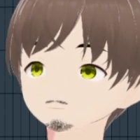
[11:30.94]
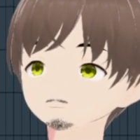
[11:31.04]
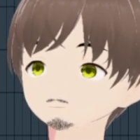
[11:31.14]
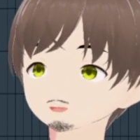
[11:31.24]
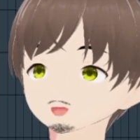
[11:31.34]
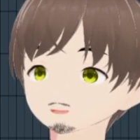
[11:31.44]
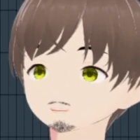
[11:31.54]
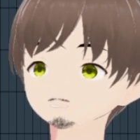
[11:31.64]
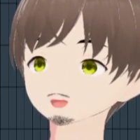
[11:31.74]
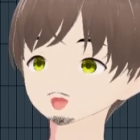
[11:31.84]
on the left
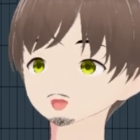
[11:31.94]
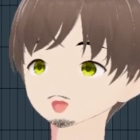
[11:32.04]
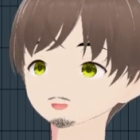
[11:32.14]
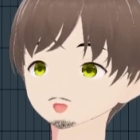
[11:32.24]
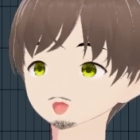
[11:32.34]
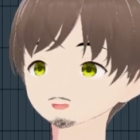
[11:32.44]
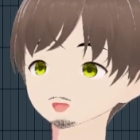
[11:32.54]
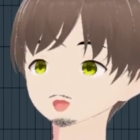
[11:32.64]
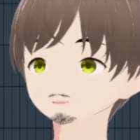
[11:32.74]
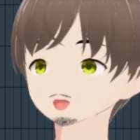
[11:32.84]
side, on the
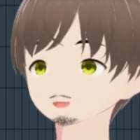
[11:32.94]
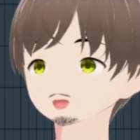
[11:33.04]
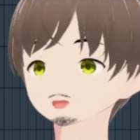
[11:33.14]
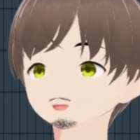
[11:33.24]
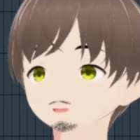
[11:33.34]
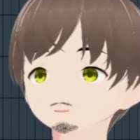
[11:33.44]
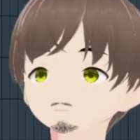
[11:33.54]
positive side right here.